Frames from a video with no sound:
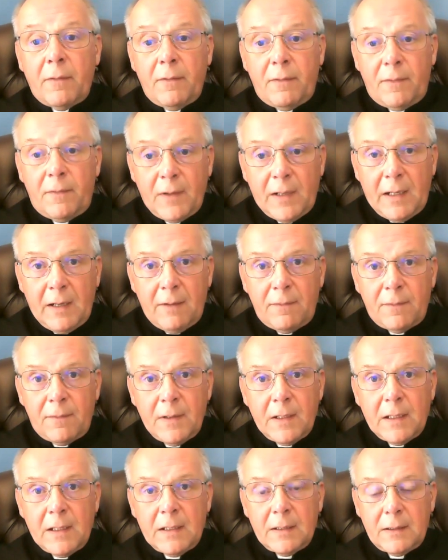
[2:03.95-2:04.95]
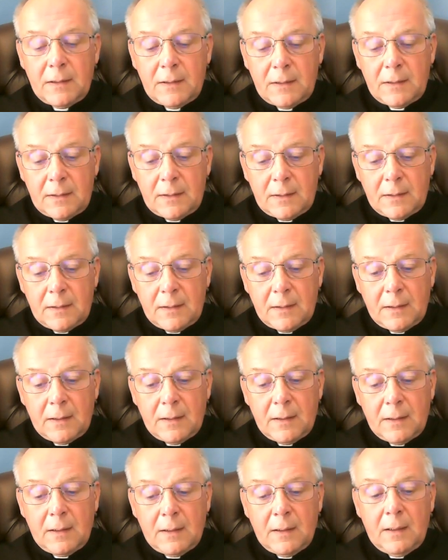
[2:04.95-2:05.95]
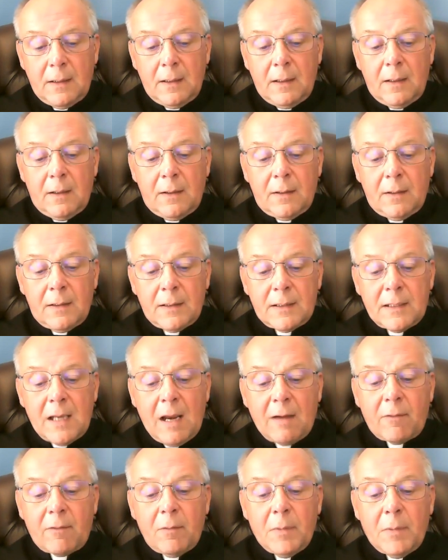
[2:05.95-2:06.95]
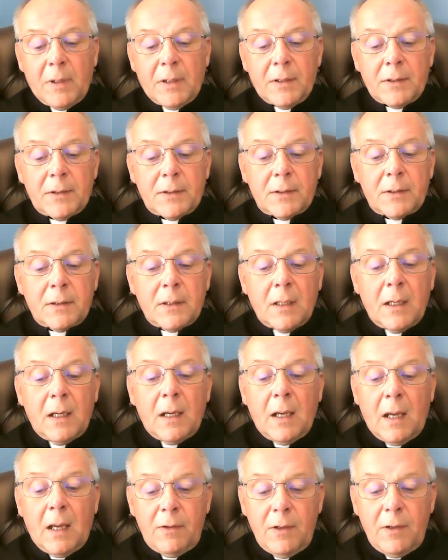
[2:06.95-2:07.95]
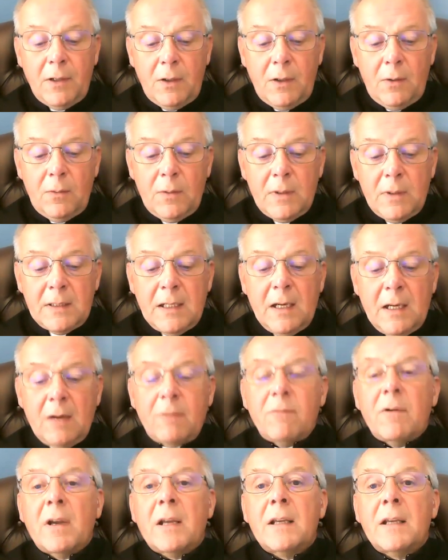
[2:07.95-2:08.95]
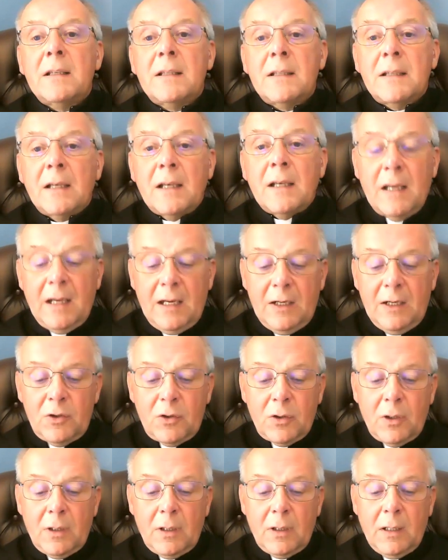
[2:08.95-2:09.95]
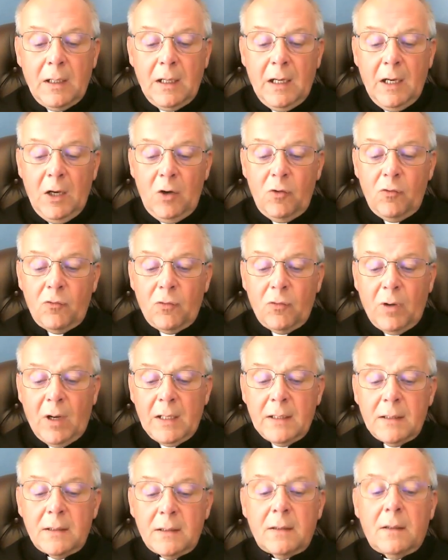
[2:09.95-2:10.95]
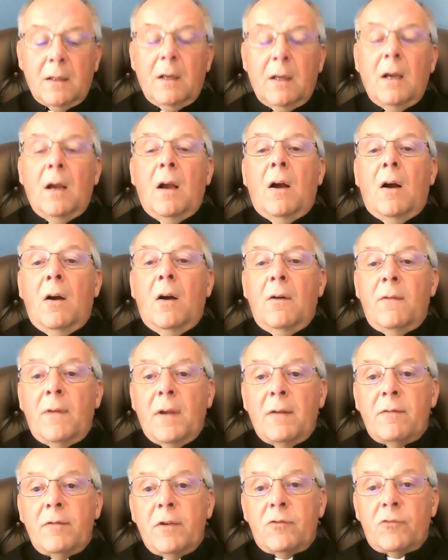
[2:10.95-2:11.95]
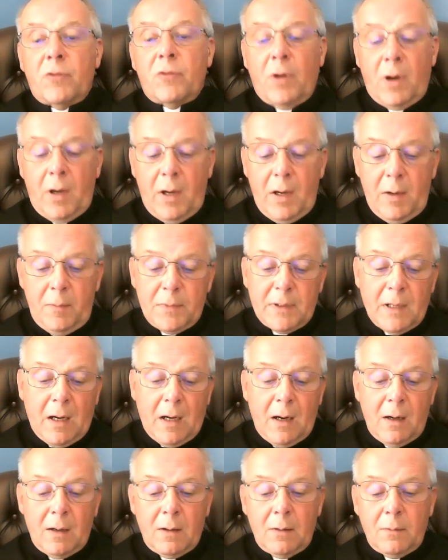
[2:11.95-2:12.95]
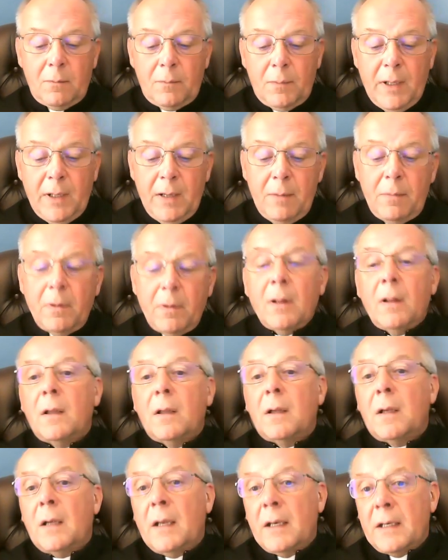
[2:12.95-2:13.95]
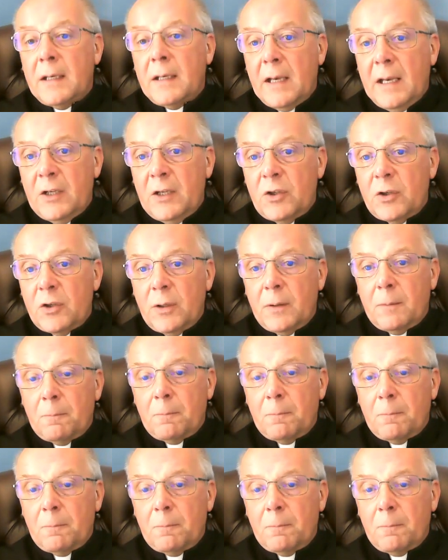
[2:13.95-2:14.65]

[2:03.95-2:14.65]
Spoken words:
of forgiveness, the sacraments, and the unity and reconciliation in Christ of every tribe, tongue, people, and nation.